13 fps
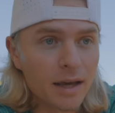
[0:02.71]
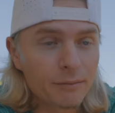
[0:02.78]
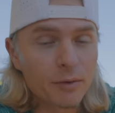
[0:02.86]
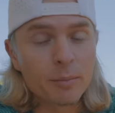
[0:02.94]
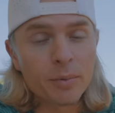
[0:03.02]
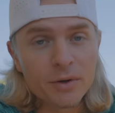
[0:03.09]
And
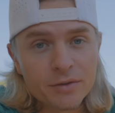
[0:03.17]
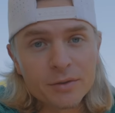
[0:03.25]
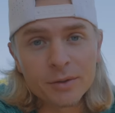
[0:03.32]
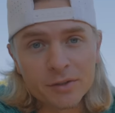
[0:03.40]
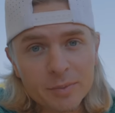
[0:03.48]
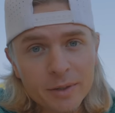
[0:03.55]
from
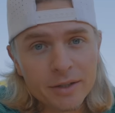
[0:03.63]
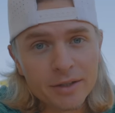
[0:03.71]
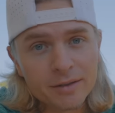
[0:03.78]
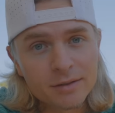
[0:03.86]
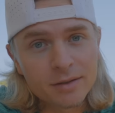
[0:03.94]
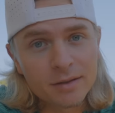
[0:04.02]
personal
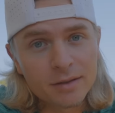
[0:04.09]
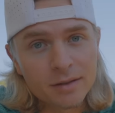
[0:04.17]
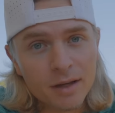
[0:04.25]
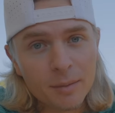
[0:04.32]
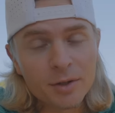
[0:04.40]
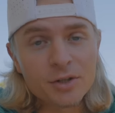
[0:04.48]
experience,
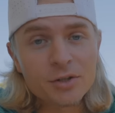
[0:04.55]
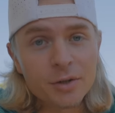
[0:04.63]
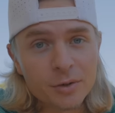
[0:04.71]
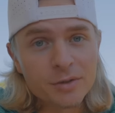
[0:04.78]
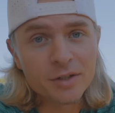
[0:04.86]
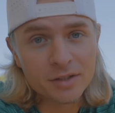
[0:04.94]
I'm gonna show
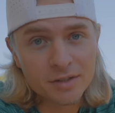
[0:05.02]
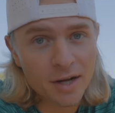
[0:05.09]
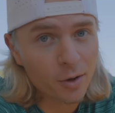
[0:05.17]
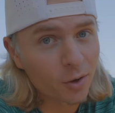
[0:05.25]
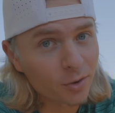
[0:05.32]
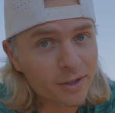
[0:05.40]
you just
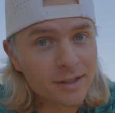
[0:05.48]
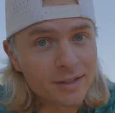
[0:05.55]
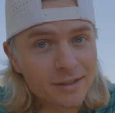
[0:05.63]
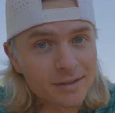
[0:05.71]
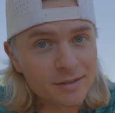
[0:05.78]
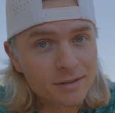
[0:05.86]
how hard it is.